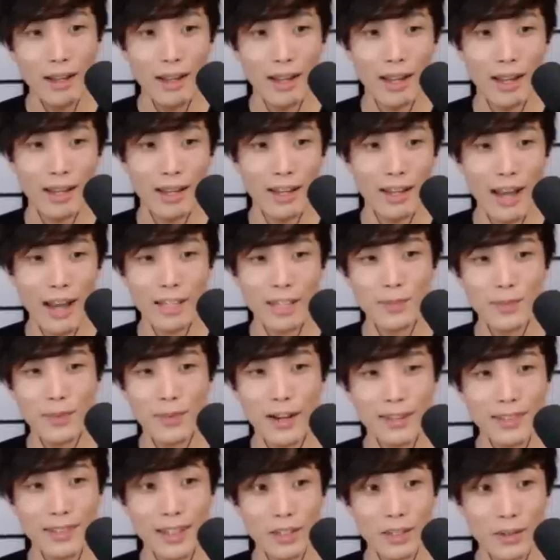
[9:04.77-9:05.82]
And Hash
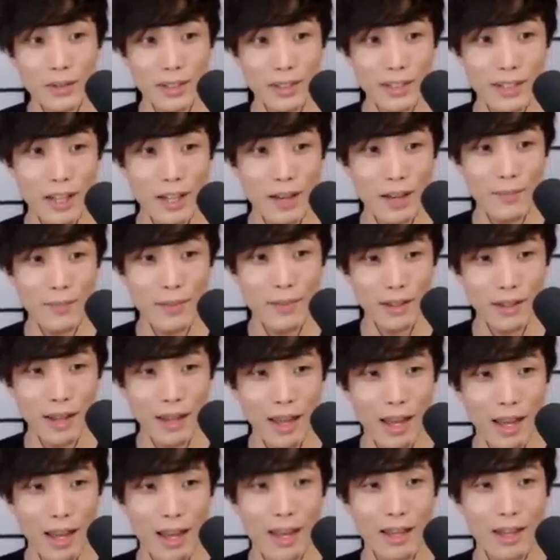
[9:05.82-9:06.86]
Brown, thanks for the sub.
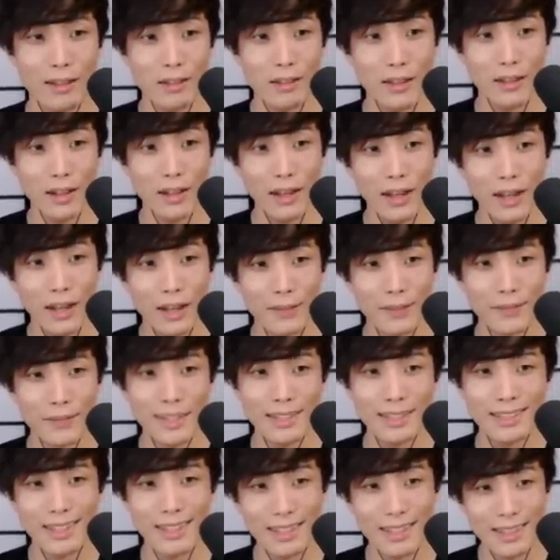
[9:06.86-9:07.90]
And
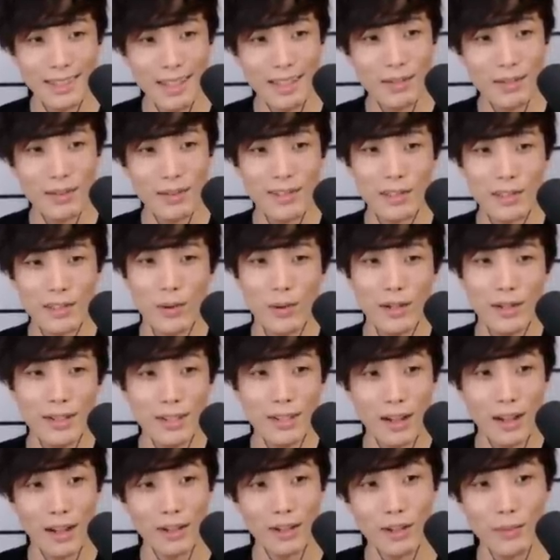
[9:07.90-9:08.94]
Misa, thanks for the $20,
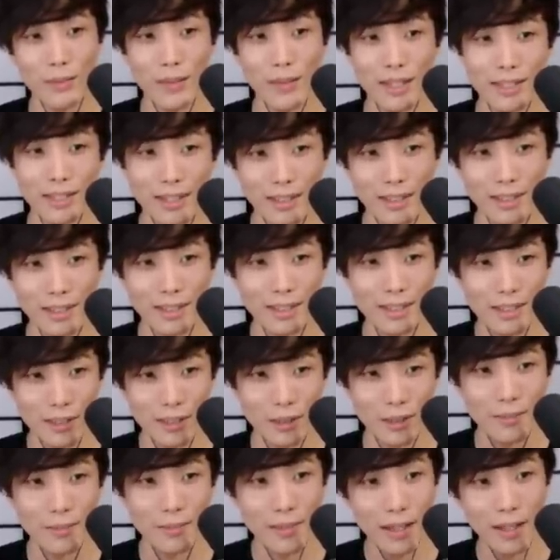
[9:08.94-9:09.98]
Misa
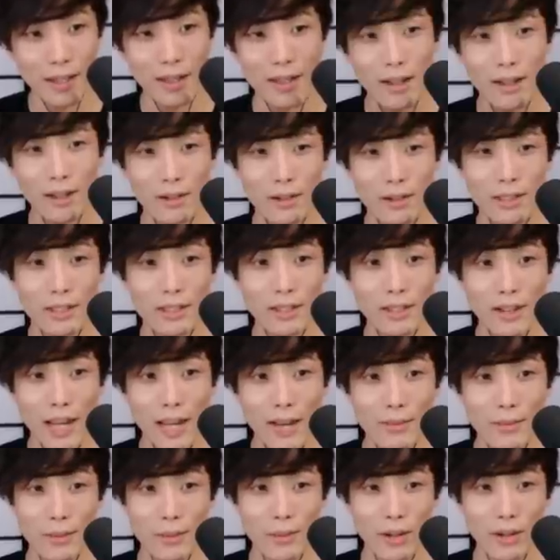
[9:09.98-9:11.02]
Kisu. Wishing you a
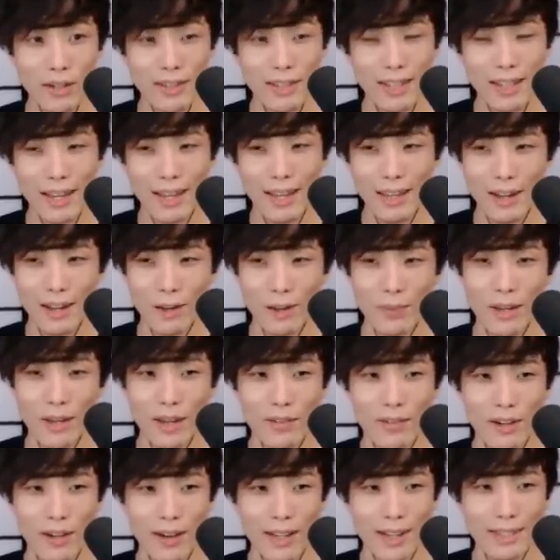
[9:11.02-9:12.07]
happy birthday. I hope you
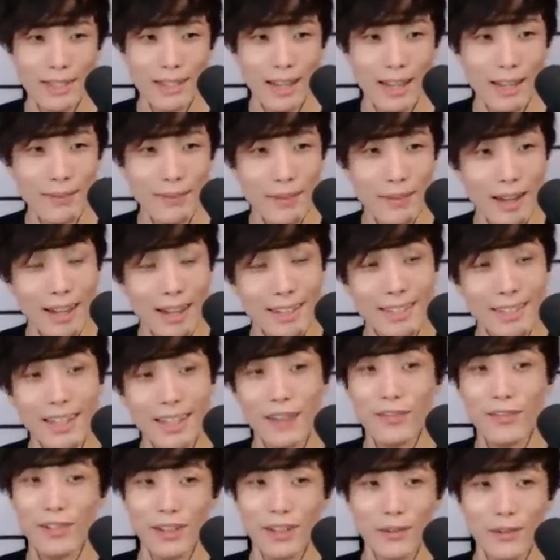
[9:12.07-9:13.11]
have a great day. I
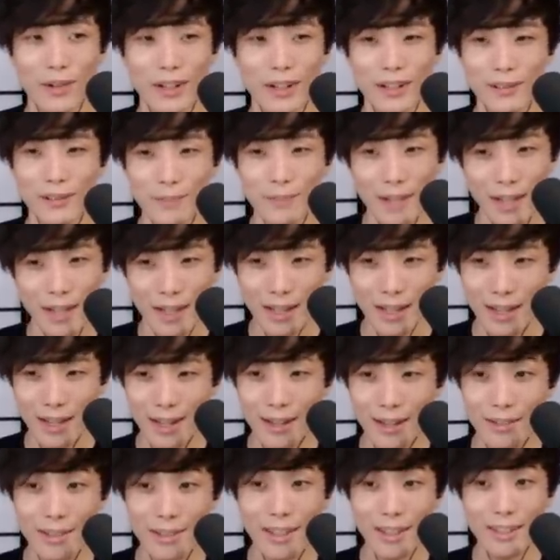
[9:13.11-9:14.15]
definitely will.
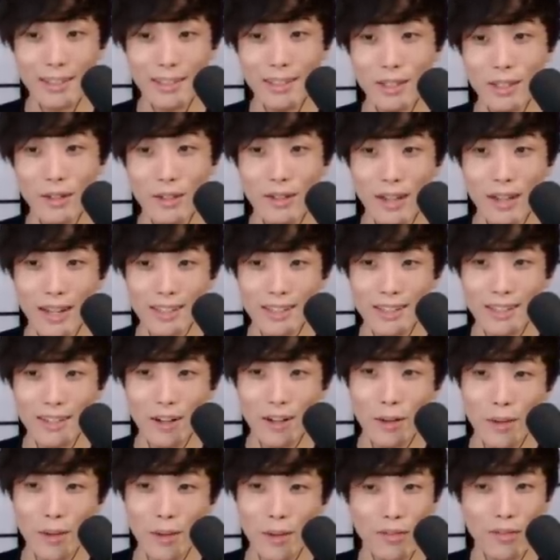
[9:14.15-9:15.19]
Thanks to you guys and
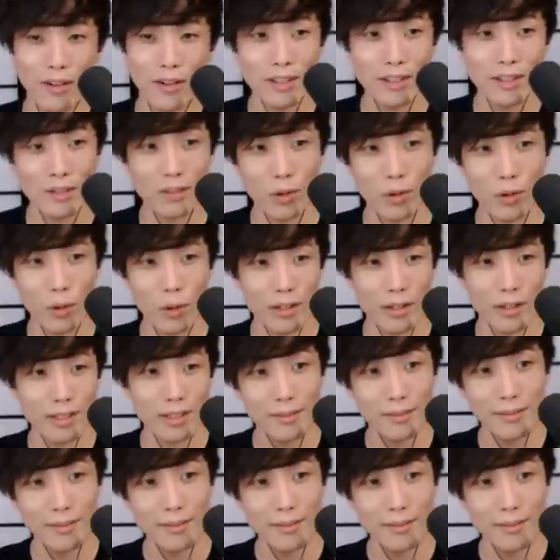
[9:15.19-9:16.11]
all my friends, of course.